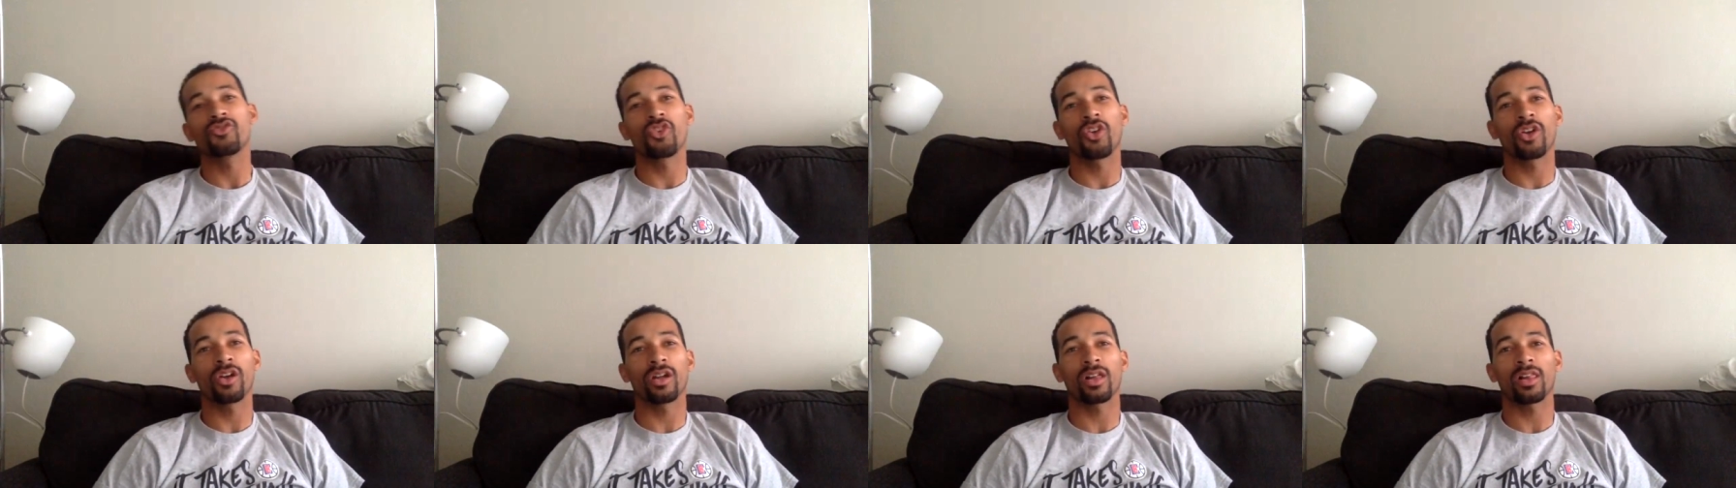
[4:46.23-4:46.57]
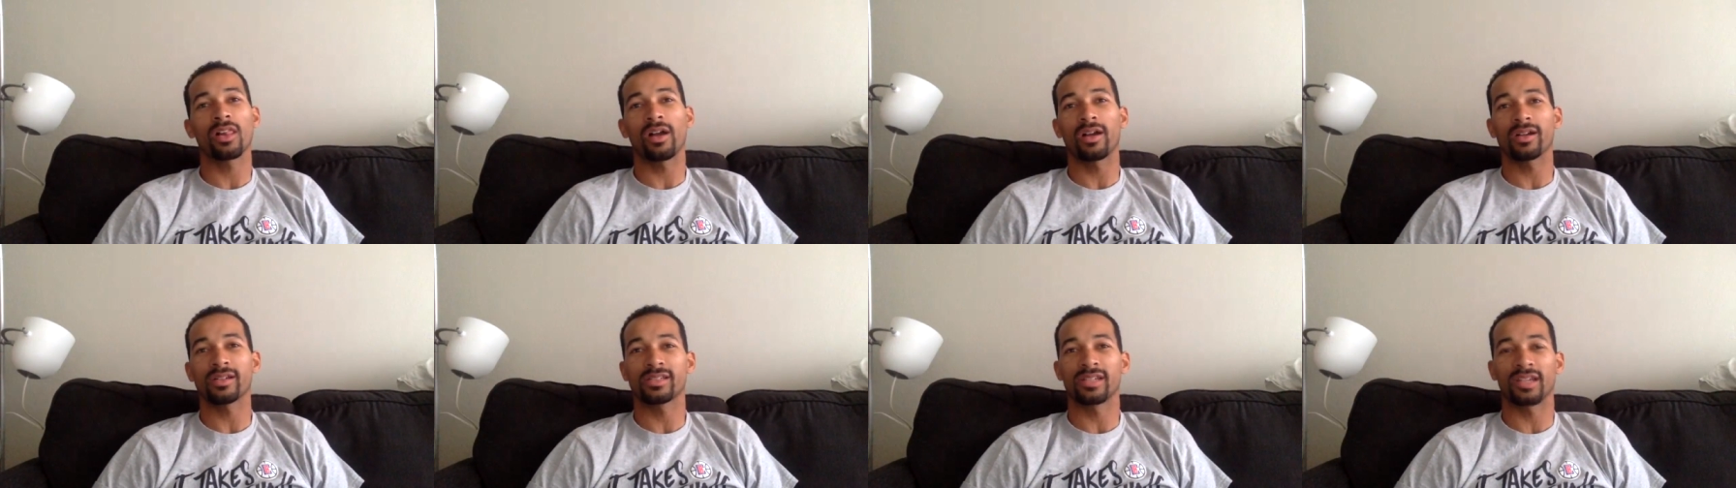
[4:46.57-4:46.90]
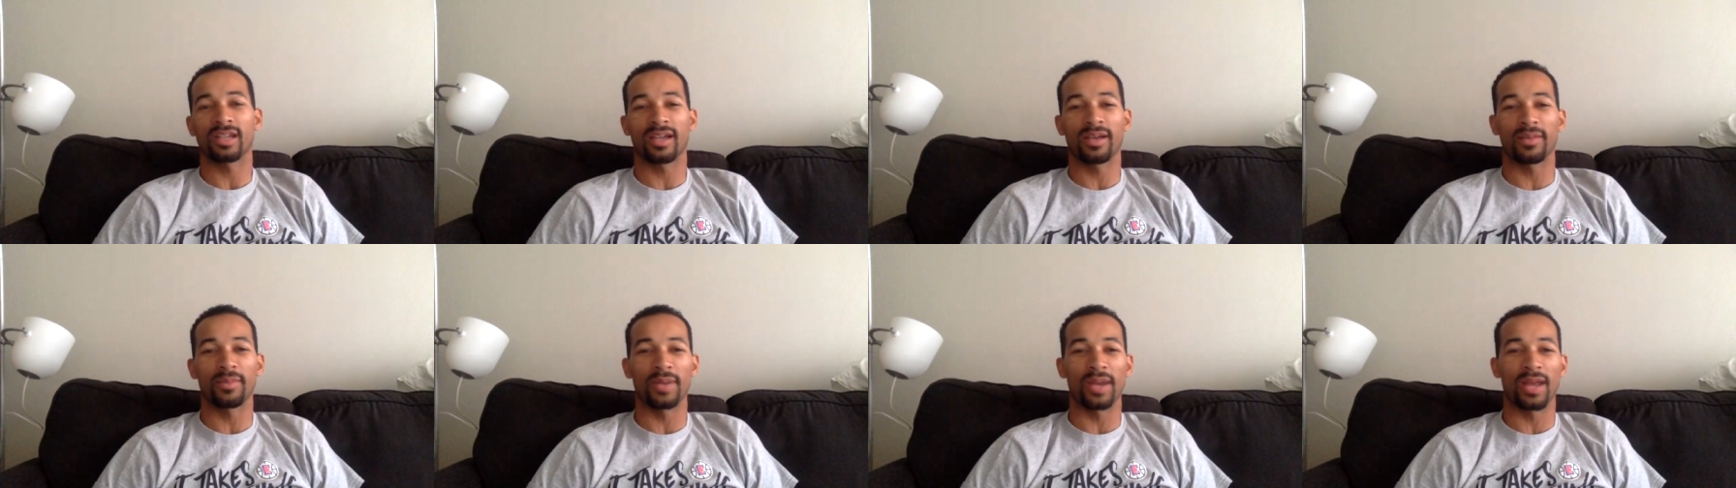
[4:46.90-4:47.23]
Jordan
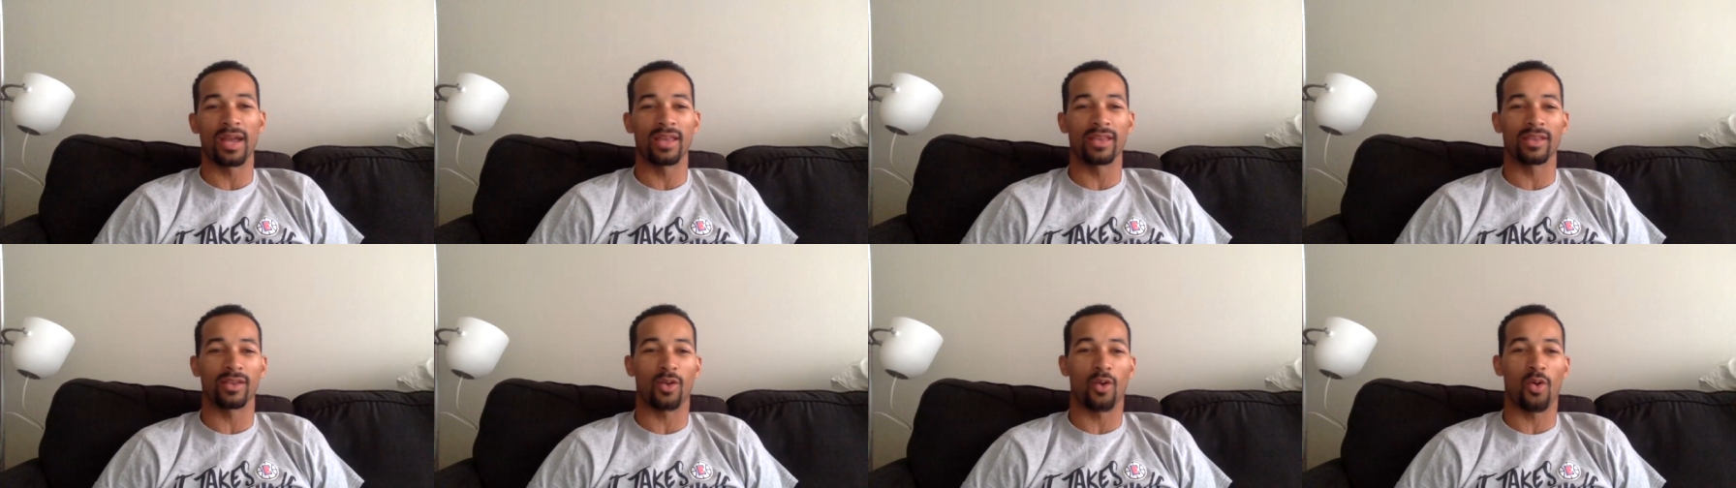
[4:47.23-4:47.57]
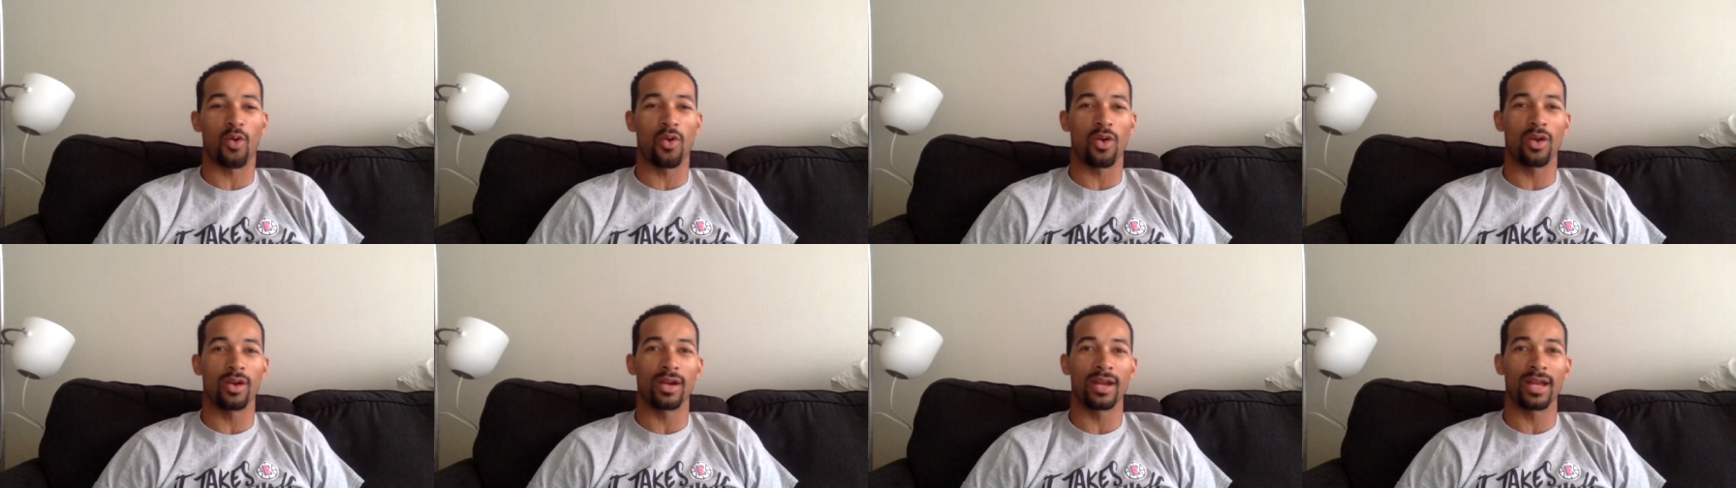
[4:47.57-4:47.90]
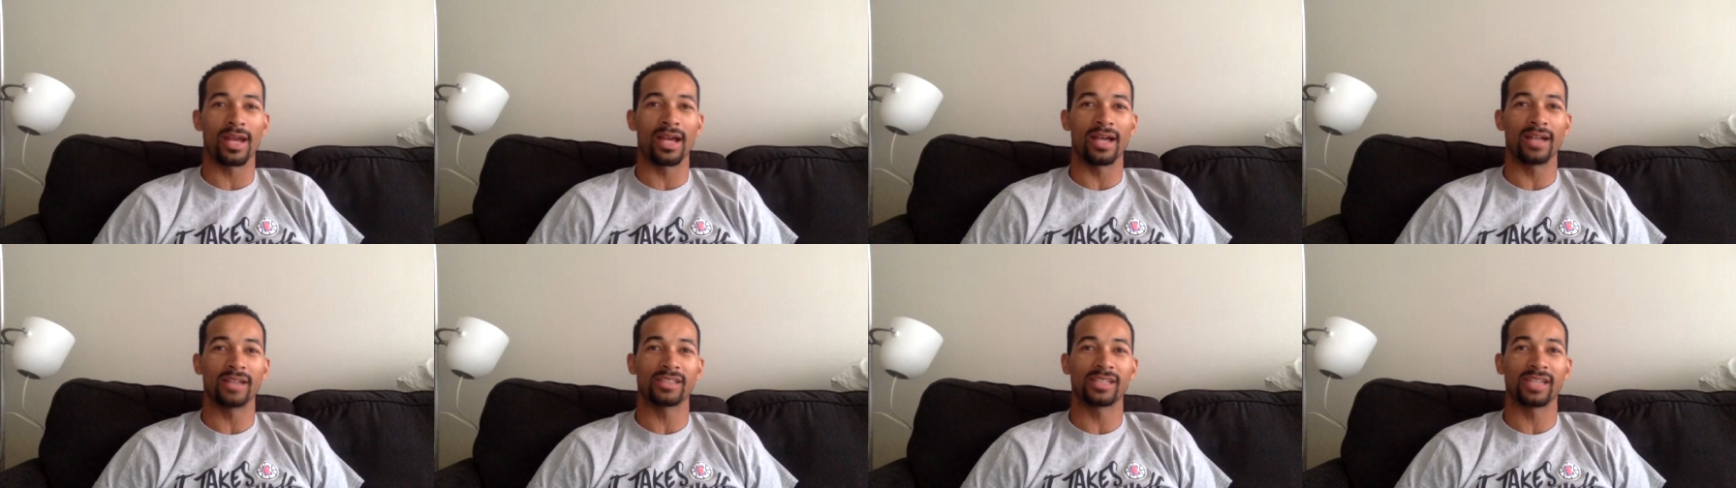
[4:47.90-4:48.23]
Clarkson coming down the court
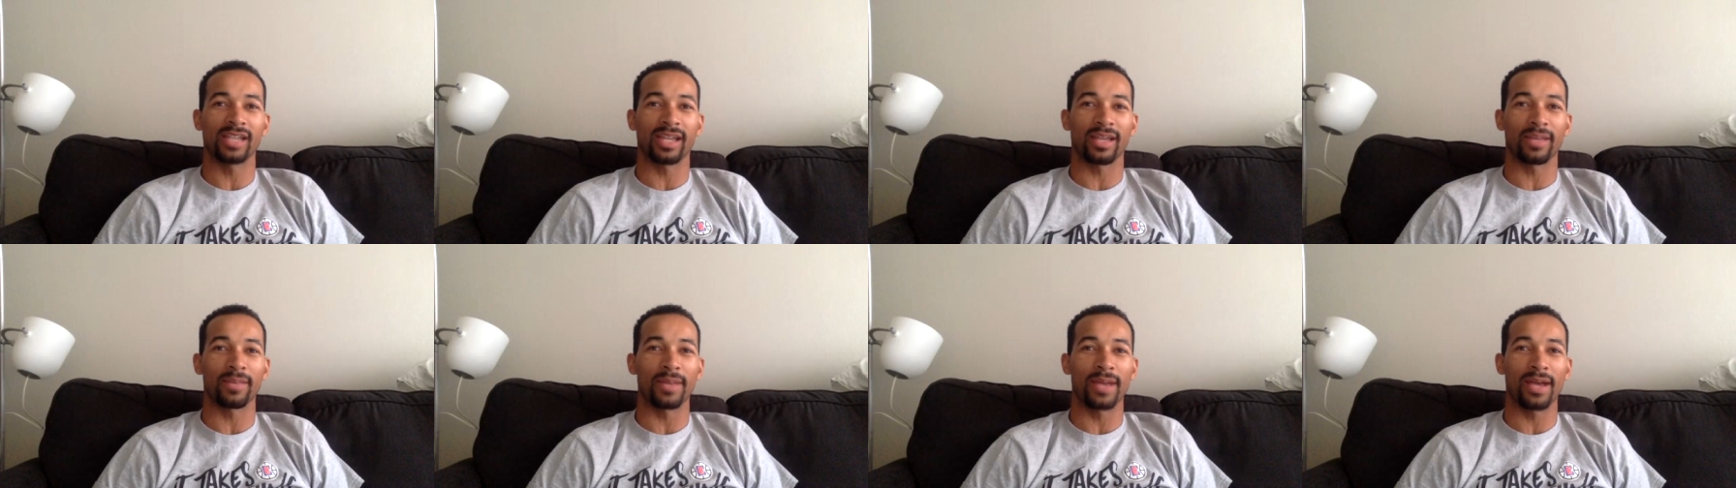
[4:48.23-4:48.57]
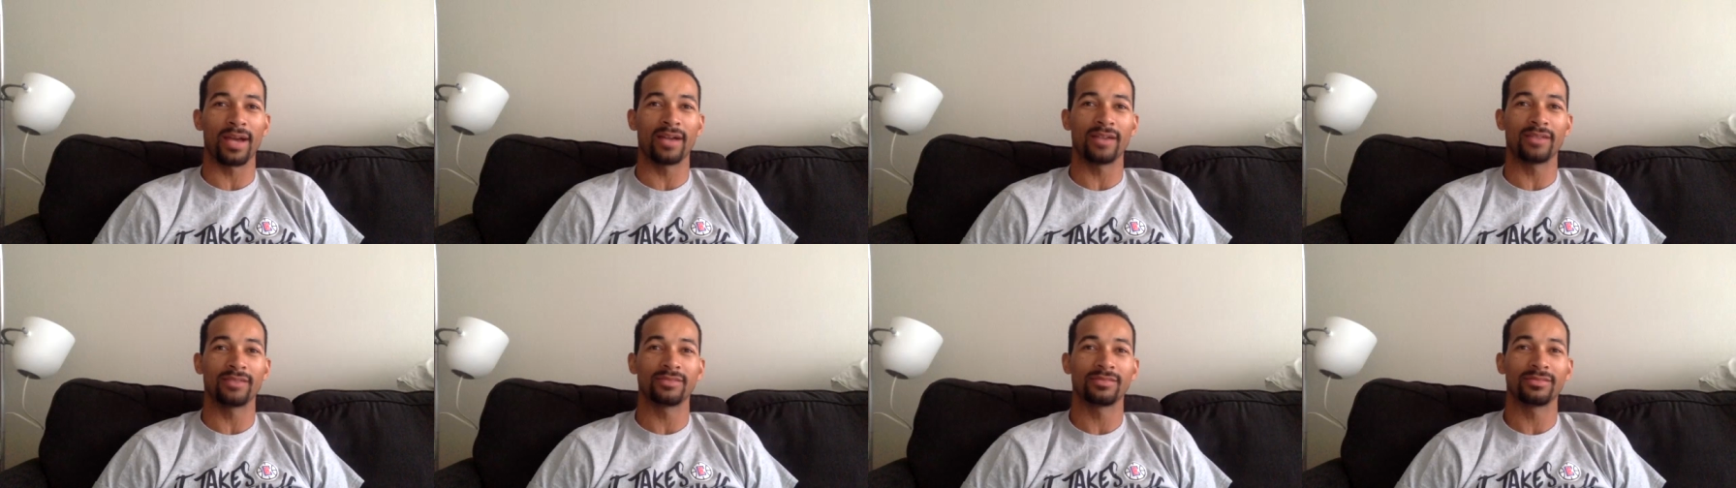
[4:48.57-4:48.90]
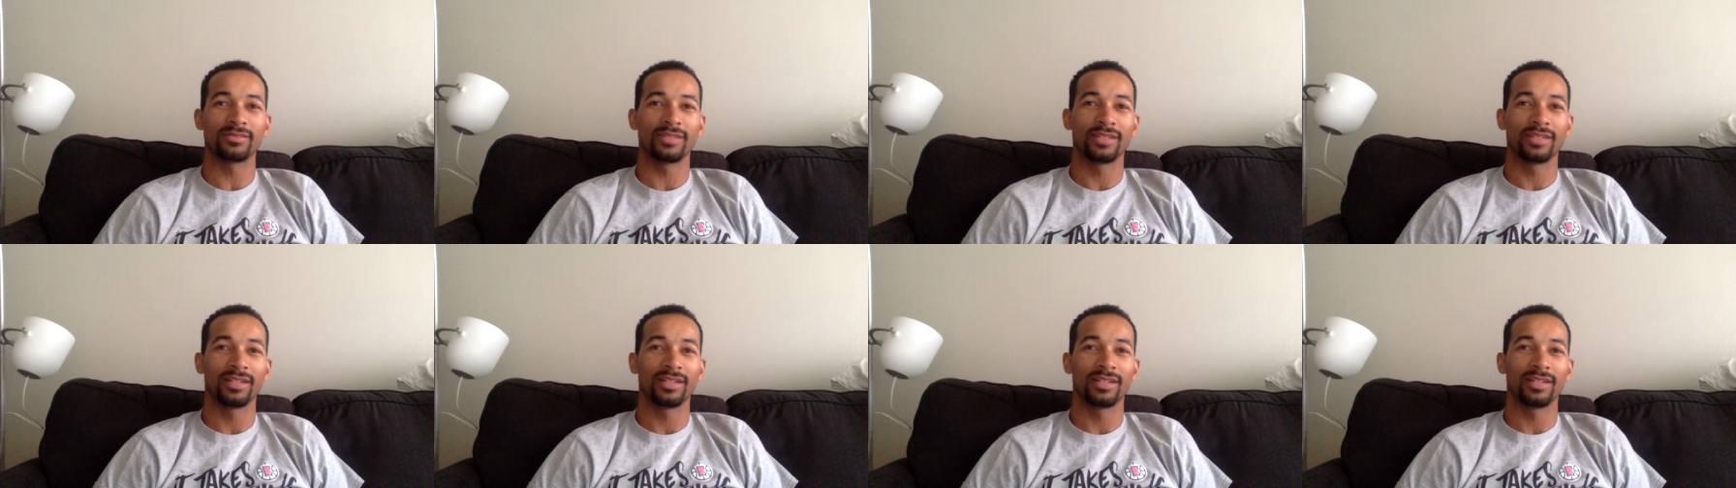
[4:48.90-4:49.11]
now. Check him out.